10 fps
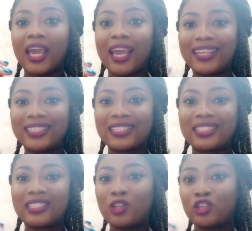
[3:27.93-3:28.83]

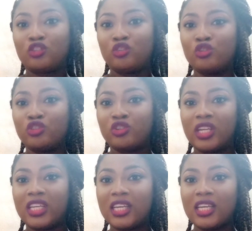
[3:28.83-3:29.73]
it's not
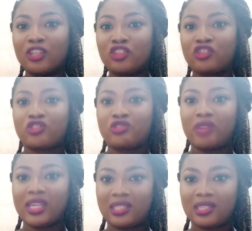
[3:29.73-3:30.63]
usually
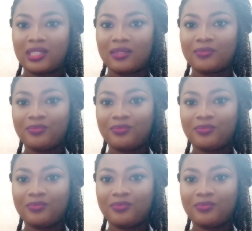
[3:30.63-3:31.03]
stressed.